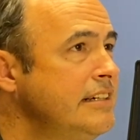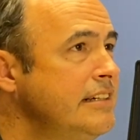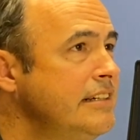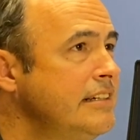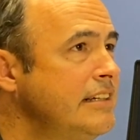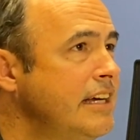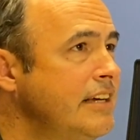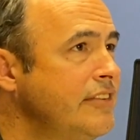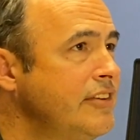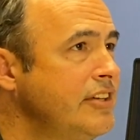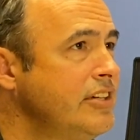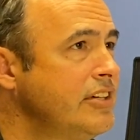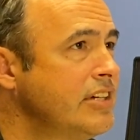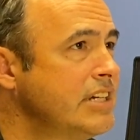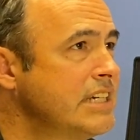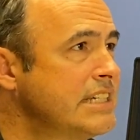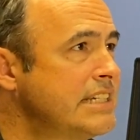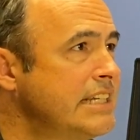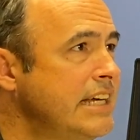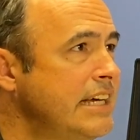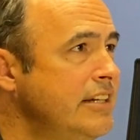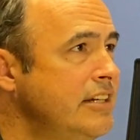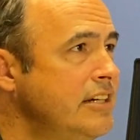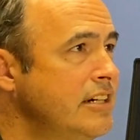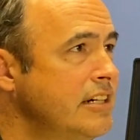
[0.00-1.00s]
Now if you notice,
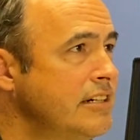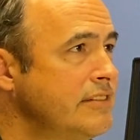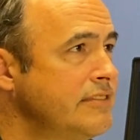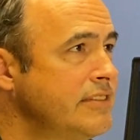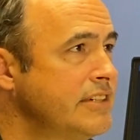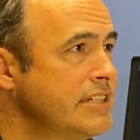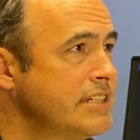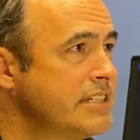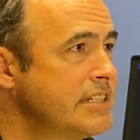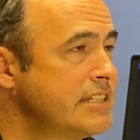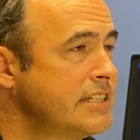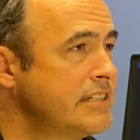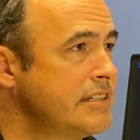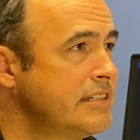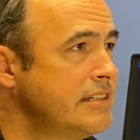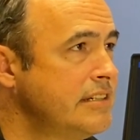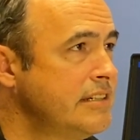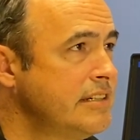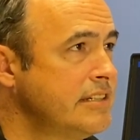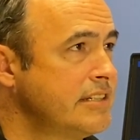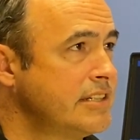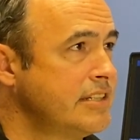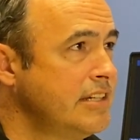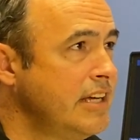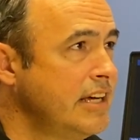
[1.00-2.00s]
that nerve is
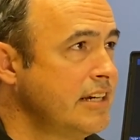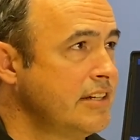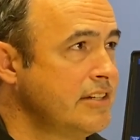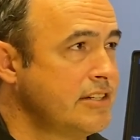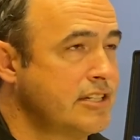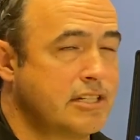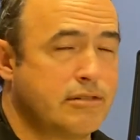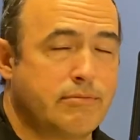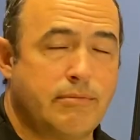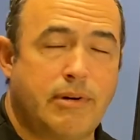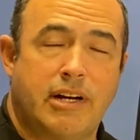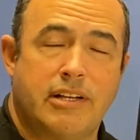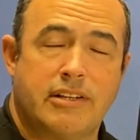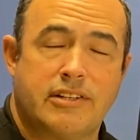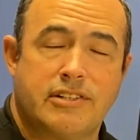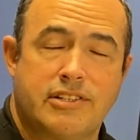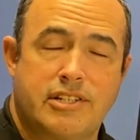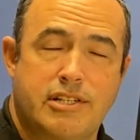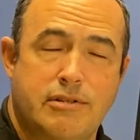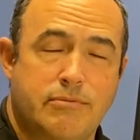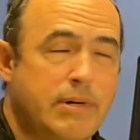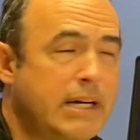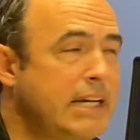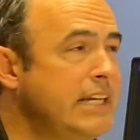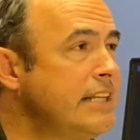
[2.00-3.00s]
not as small as
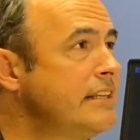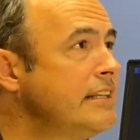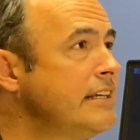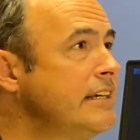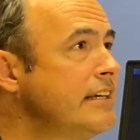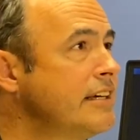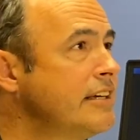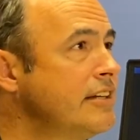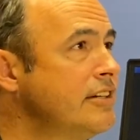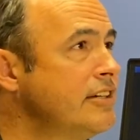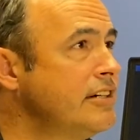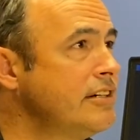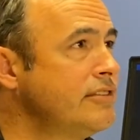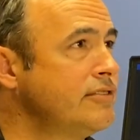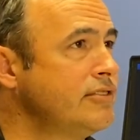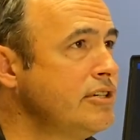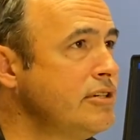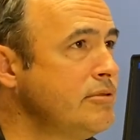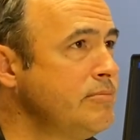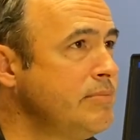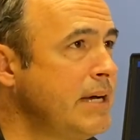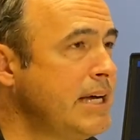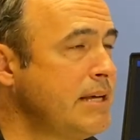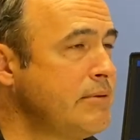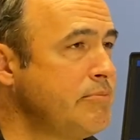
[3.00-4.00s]
you might think a nerve
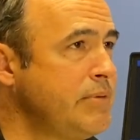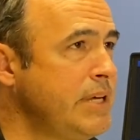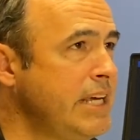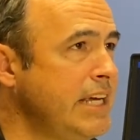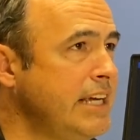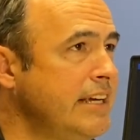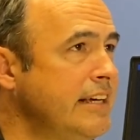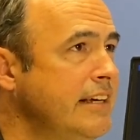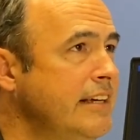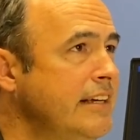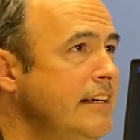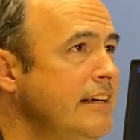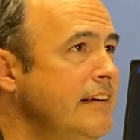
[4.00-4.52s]
root might be.